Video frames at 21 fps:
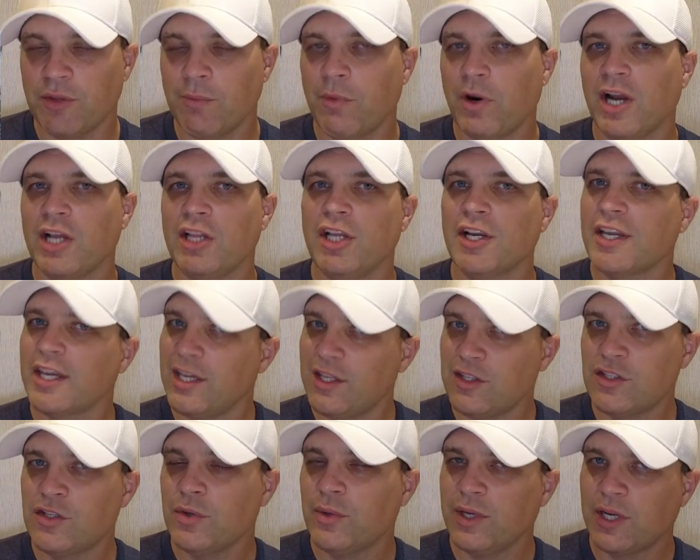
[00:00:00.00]
The more I look
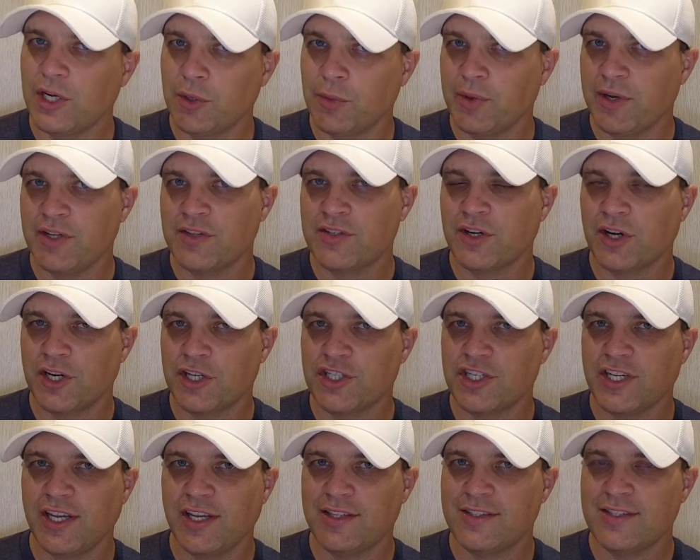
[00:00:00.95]
into it and
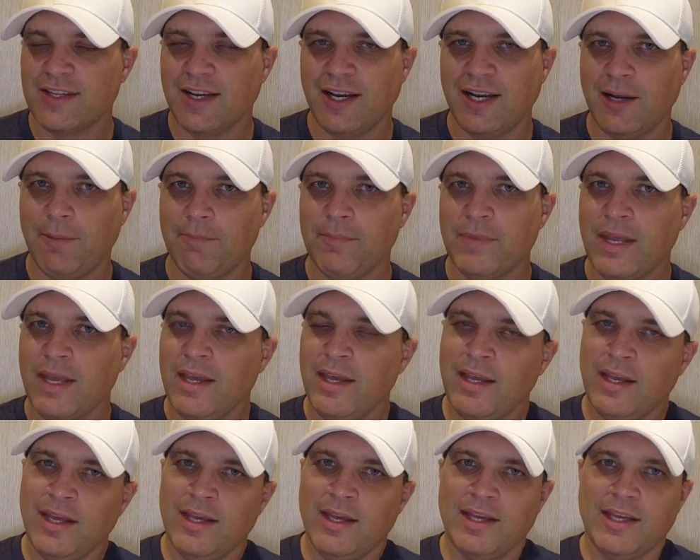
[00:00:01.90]
research it,
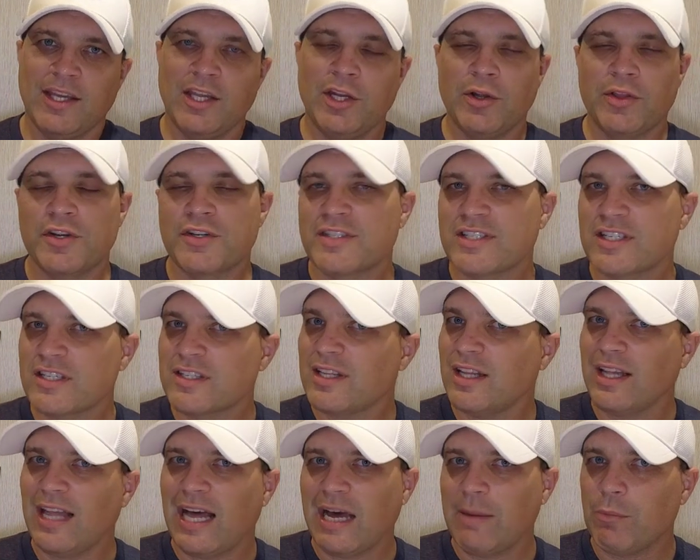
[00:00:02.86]
there's just
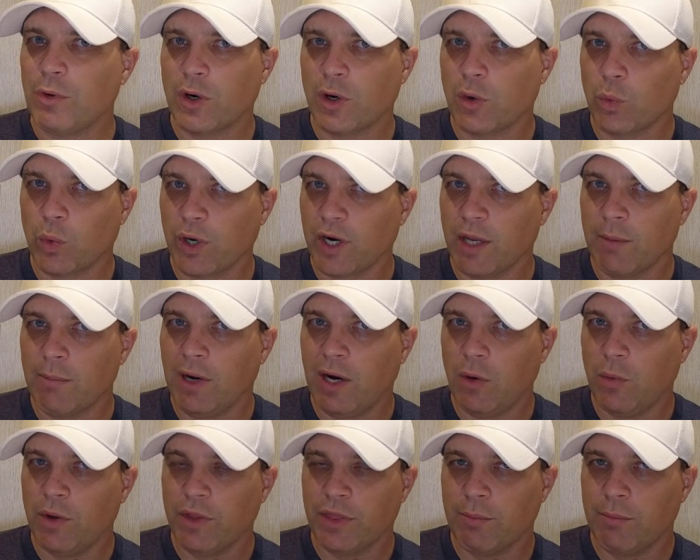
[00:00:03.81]
a lot more to worry
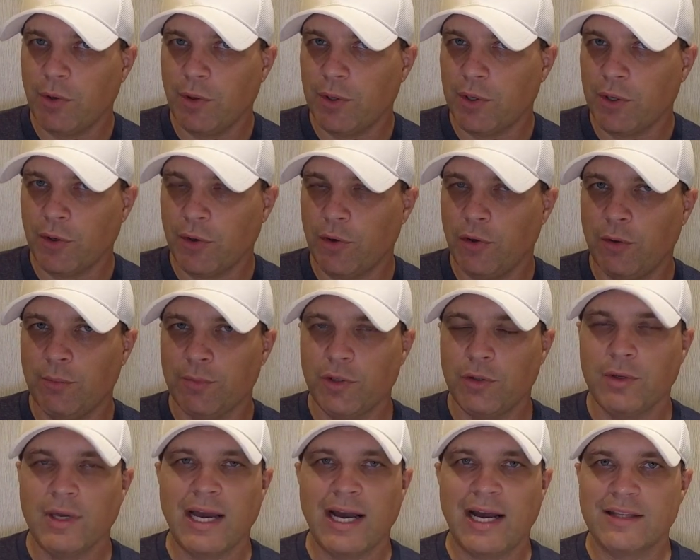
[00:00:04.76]
about with a motorhome.
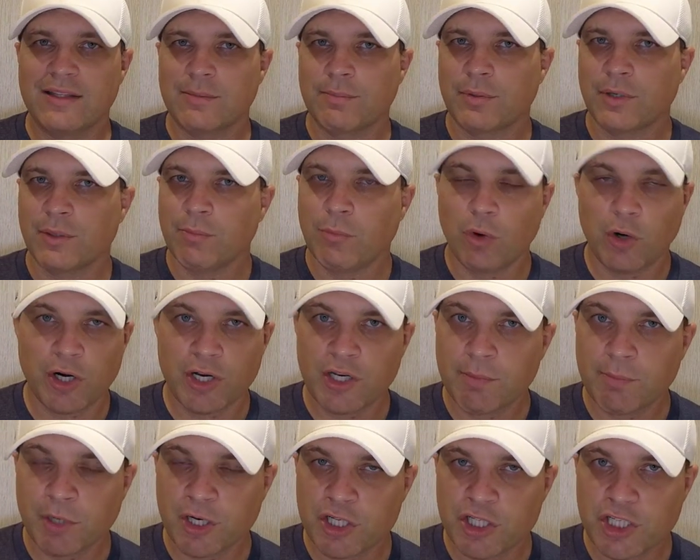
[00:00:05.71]
You got more
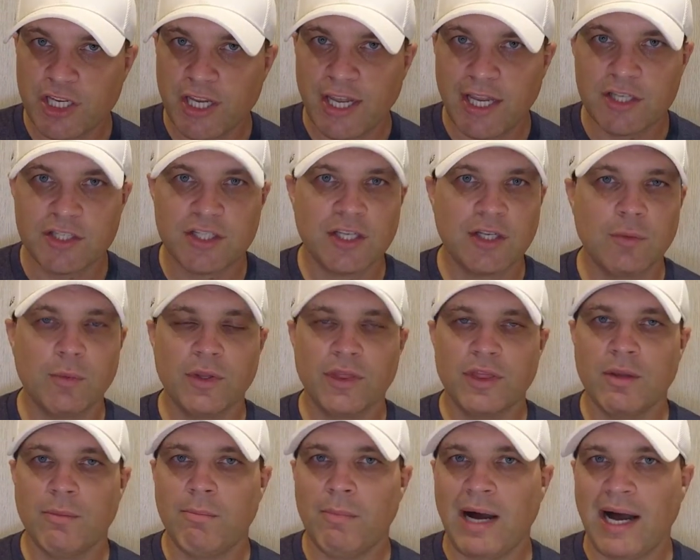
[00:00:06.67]
depreciation
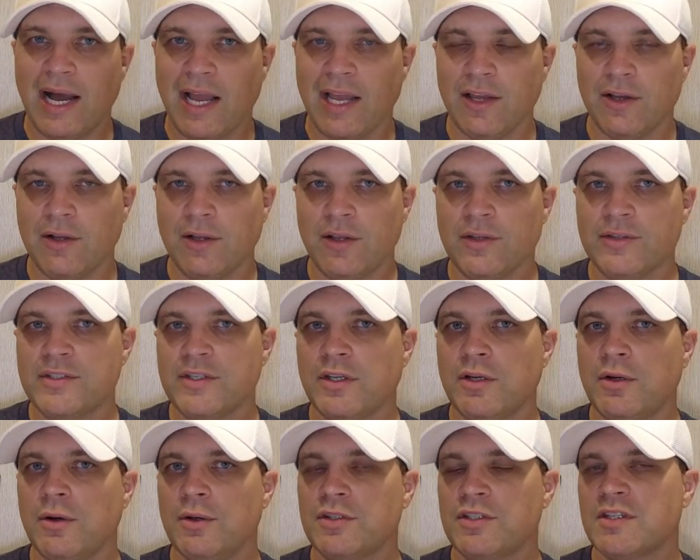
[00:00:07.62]
with the miles.
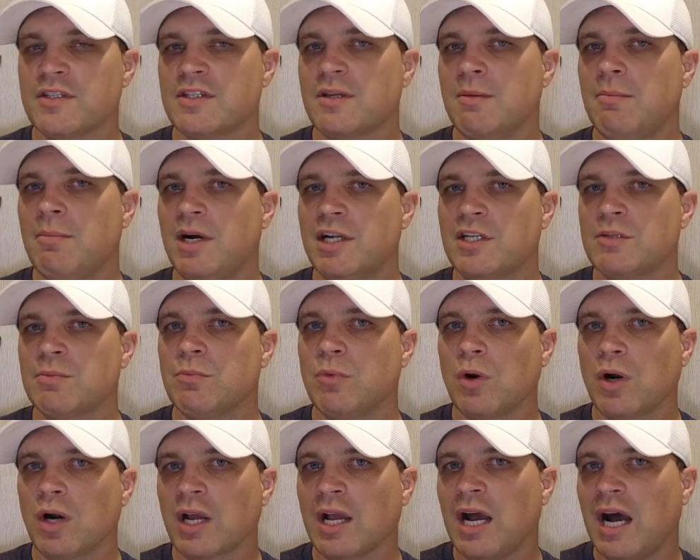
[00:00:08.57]
It's just a much
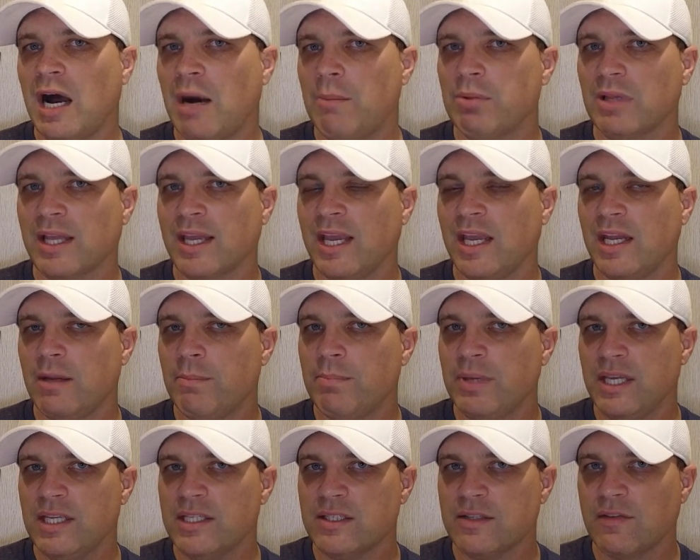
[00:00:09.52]
more complicated
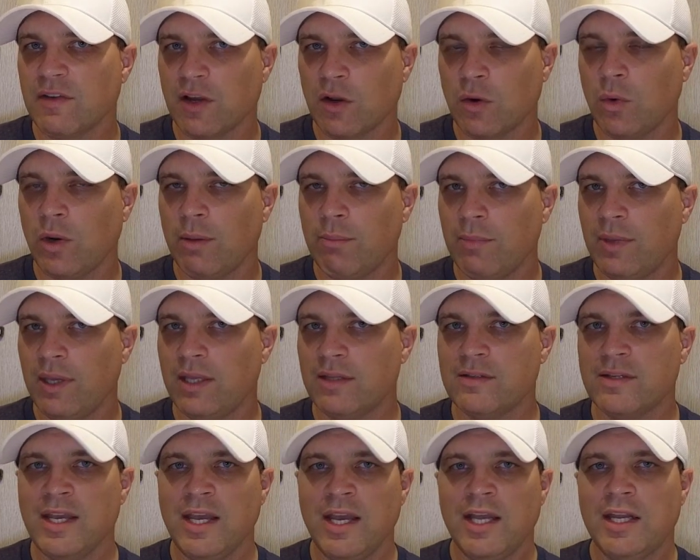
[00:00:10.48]
piece of
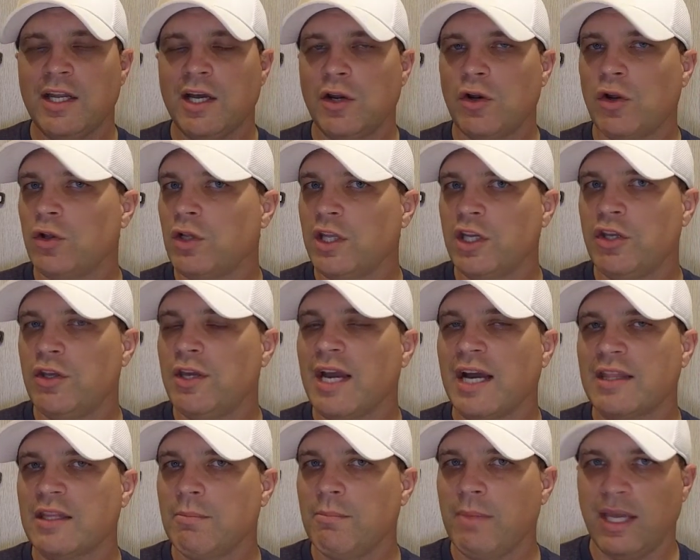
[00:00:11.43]
equipment. Not only do you
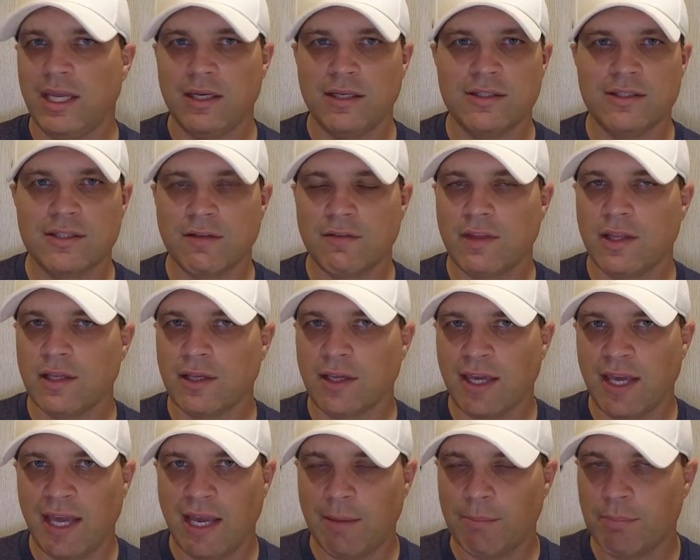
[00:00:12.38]
got the maintenance of the
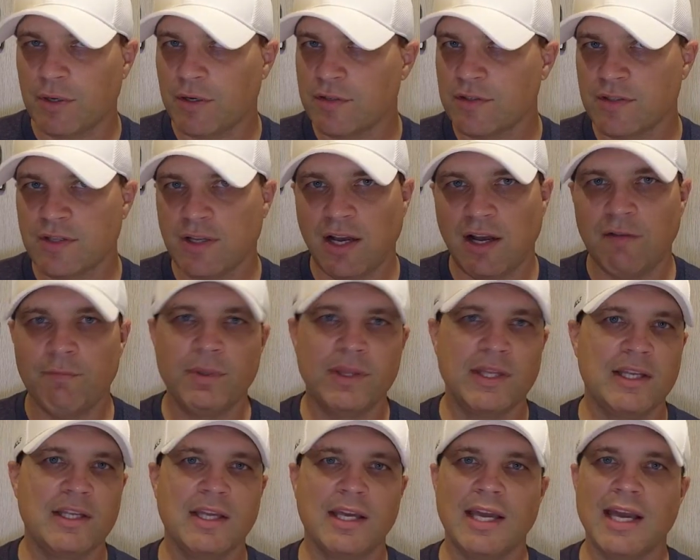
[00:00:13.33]
camper stuff, but
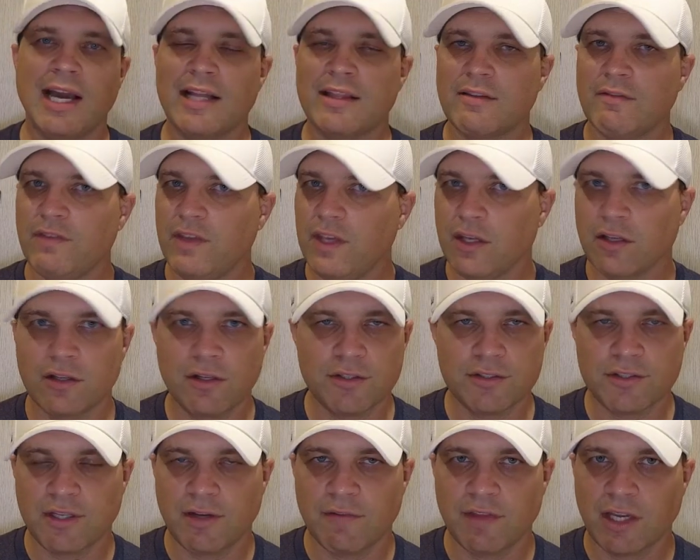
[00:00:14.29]
then you got the
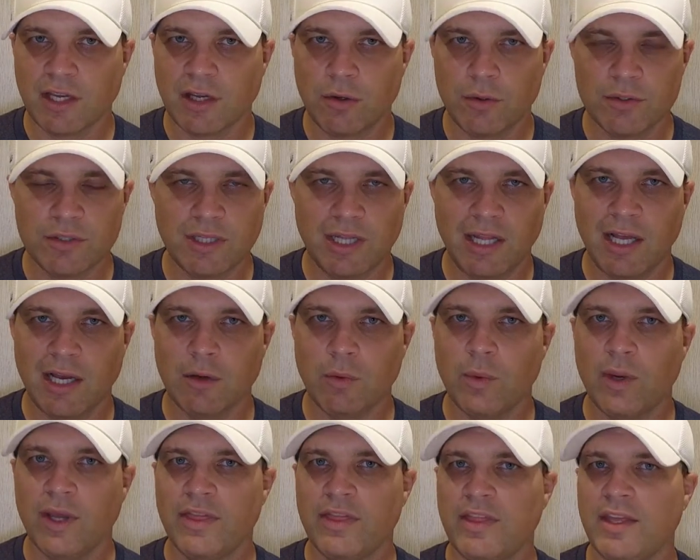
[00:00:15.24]
vehicle stuff that goes
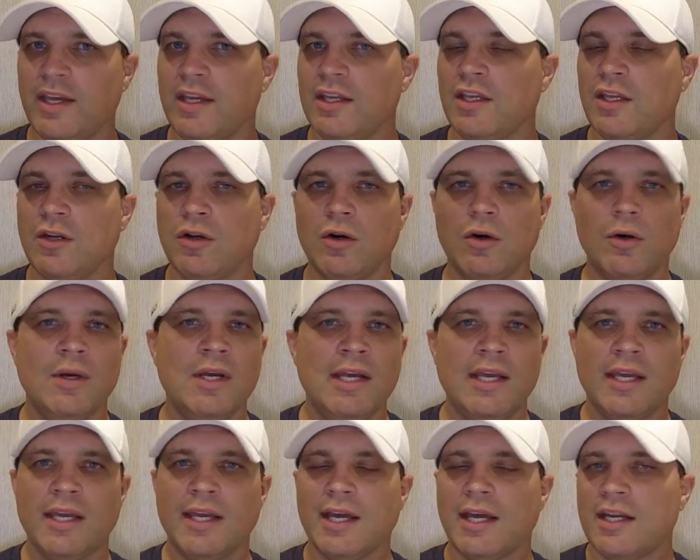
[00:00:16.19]
along with it. You
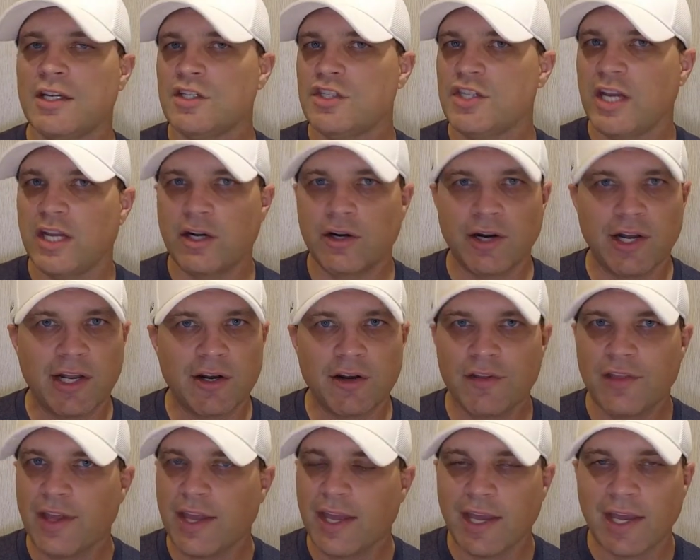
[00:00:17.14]
got a
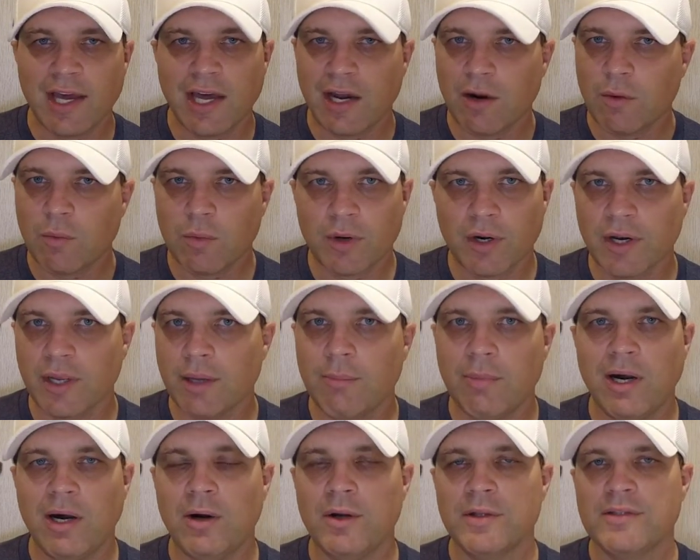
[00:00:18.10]
generator that you got to worry
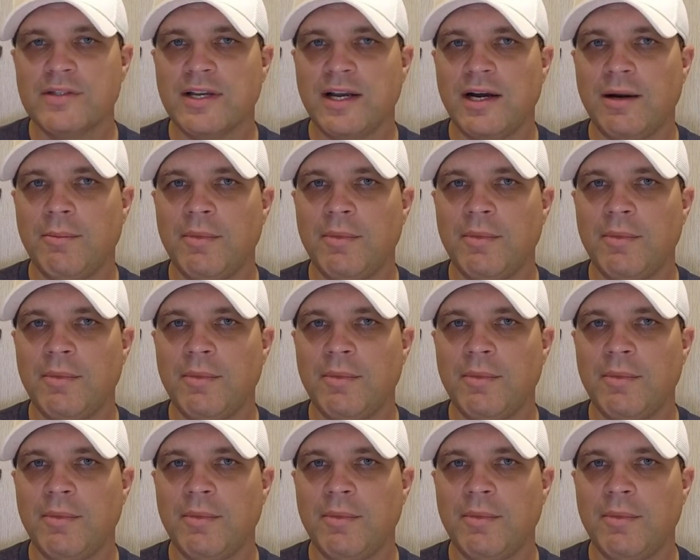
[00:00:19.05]
about.